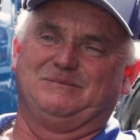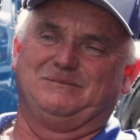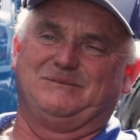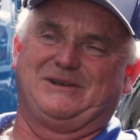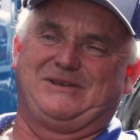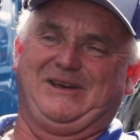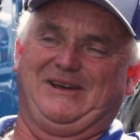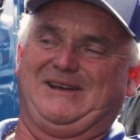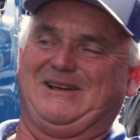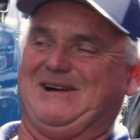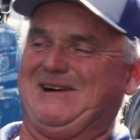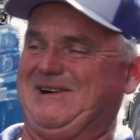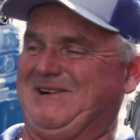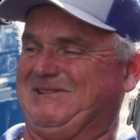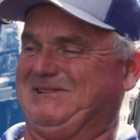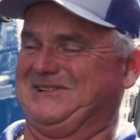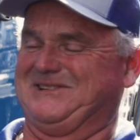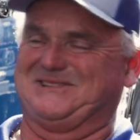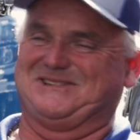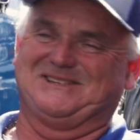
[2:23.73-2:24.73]

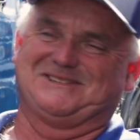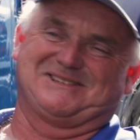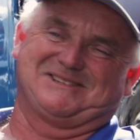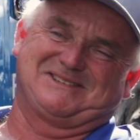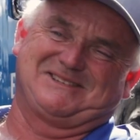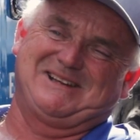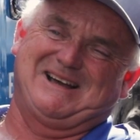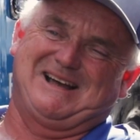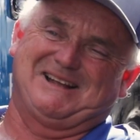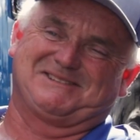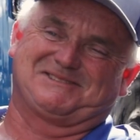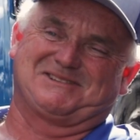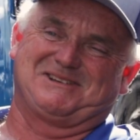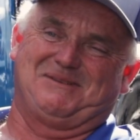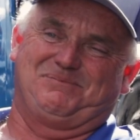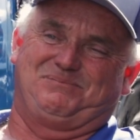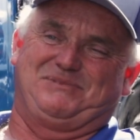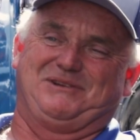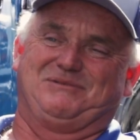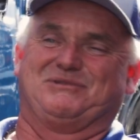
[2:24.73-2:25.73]
Because this is not
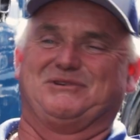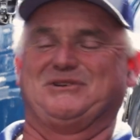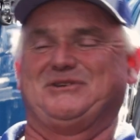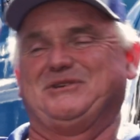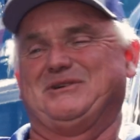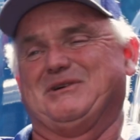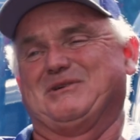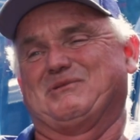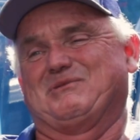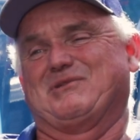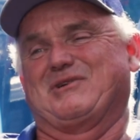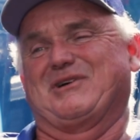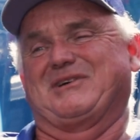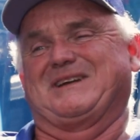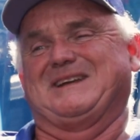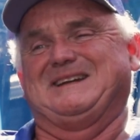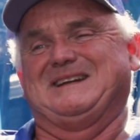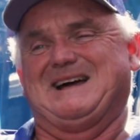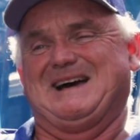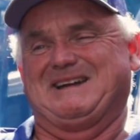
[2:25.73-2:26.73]
something where you go to work
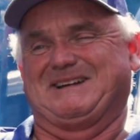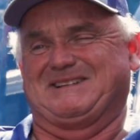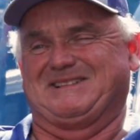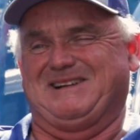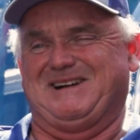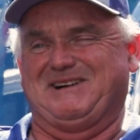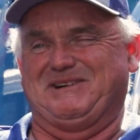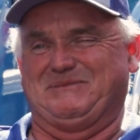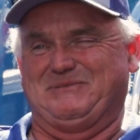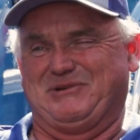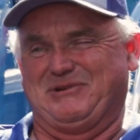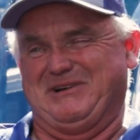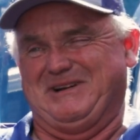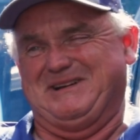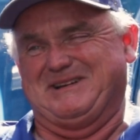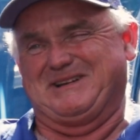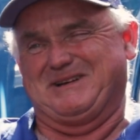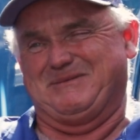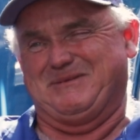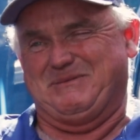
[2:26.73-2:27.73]
at 9 o'clock in the morning
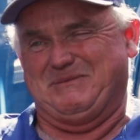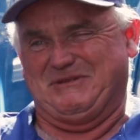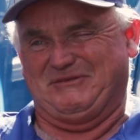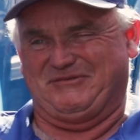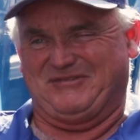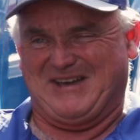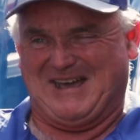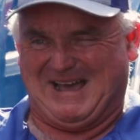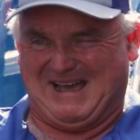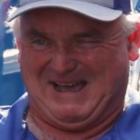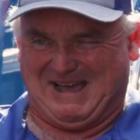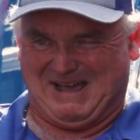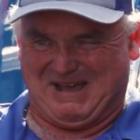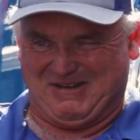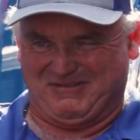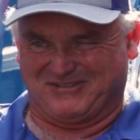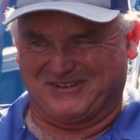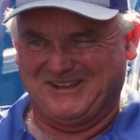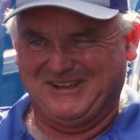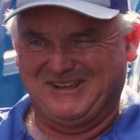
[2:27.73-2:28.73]
and come home at
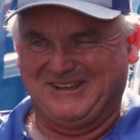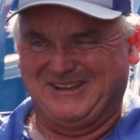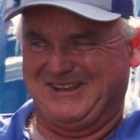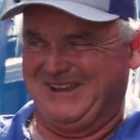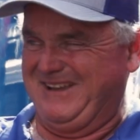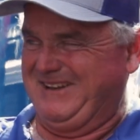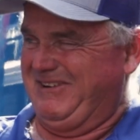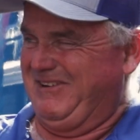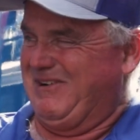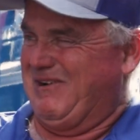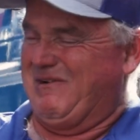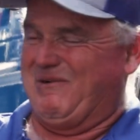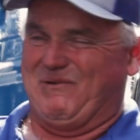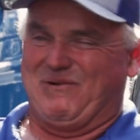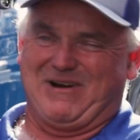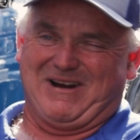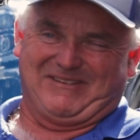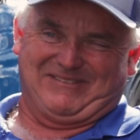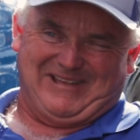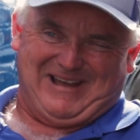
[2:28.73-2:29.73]
5. It don't
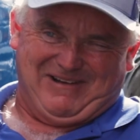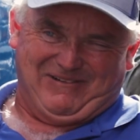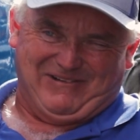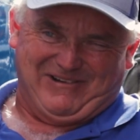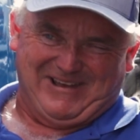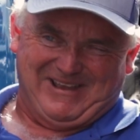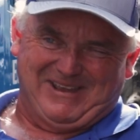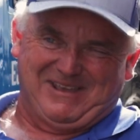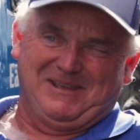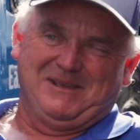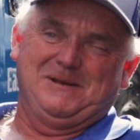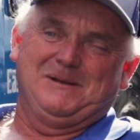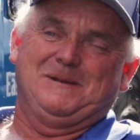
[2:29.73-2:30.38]
work that way.